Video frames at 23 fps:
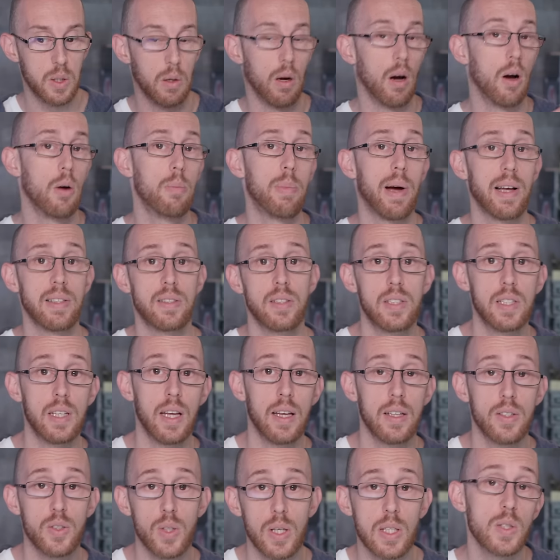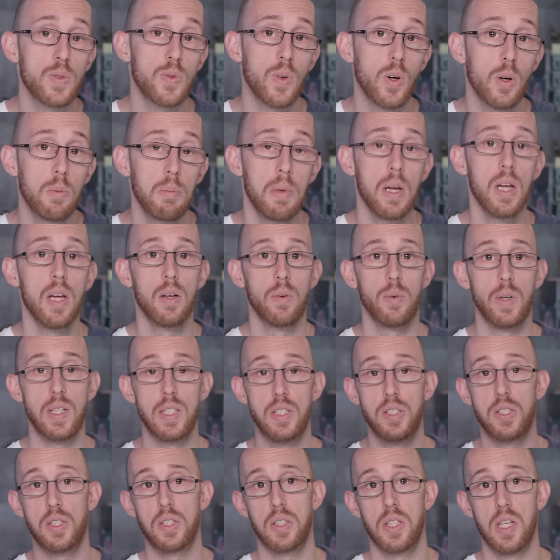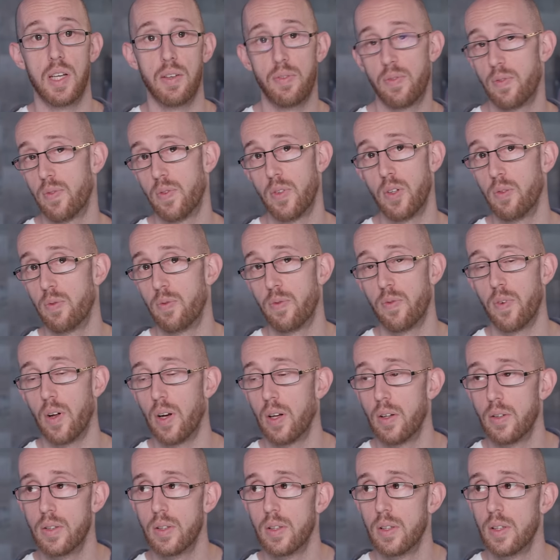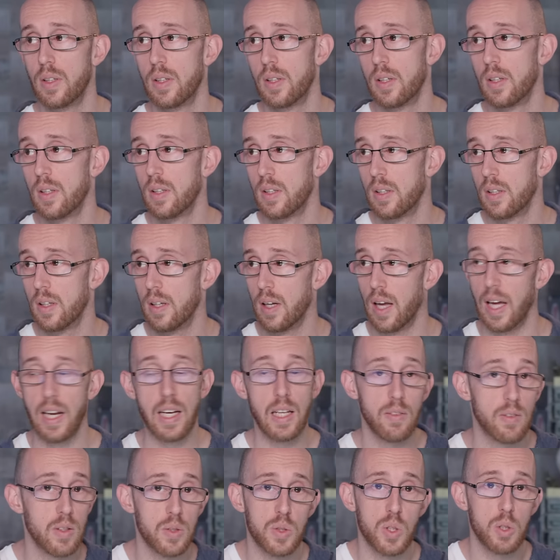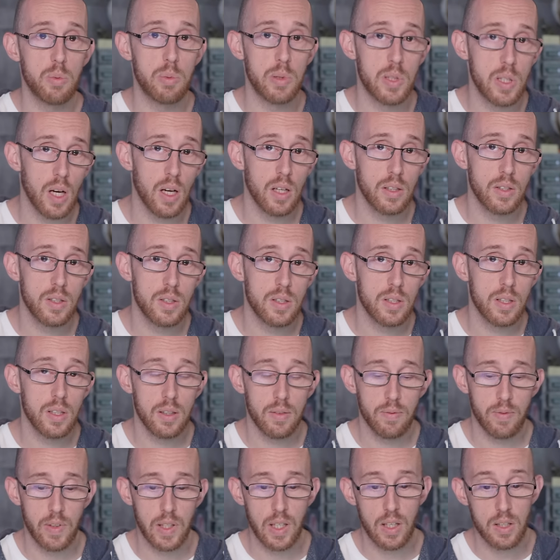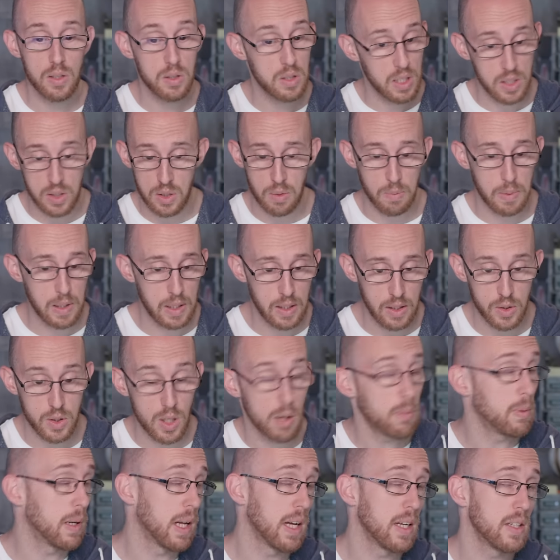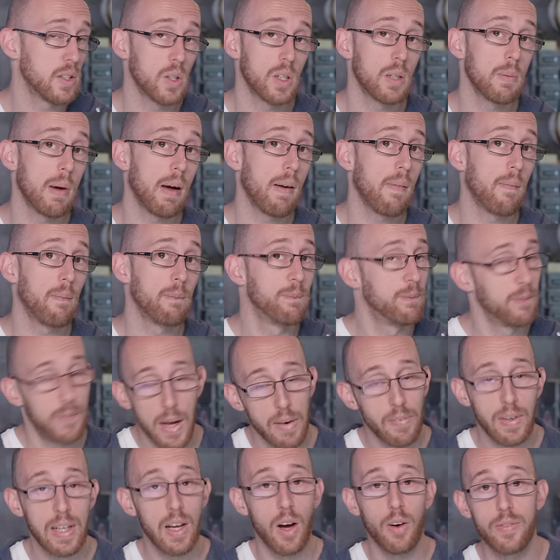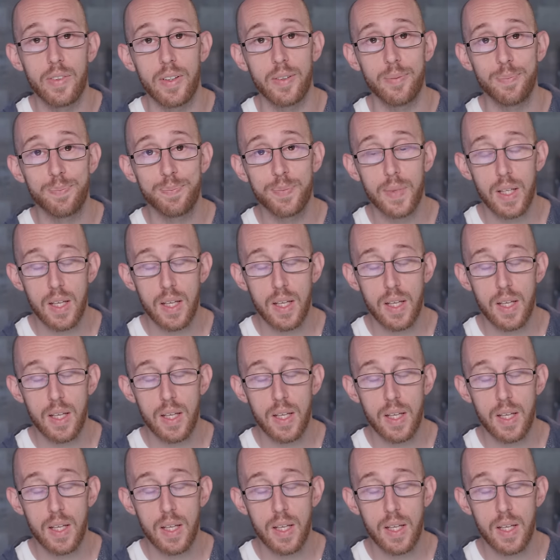to opacity and transform, which if you've followed any of the supercharged videos is something that Sarah and I talk about very often.